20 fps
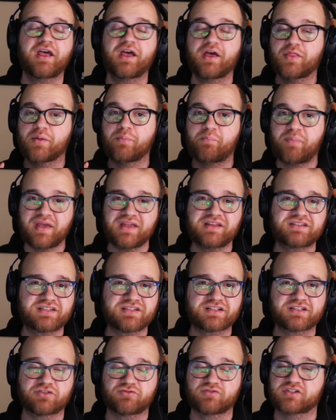the
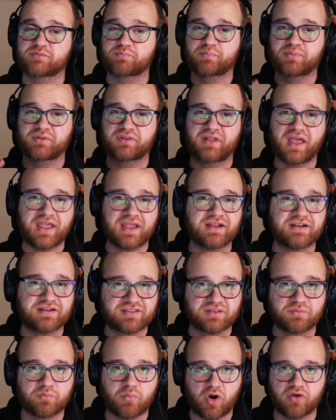basics of just playing to
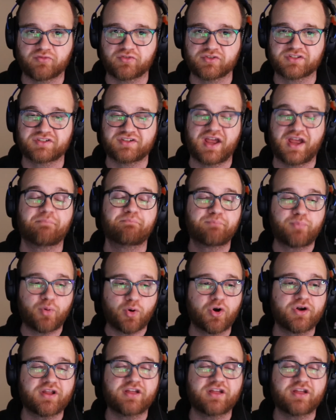the Marvel Snap board,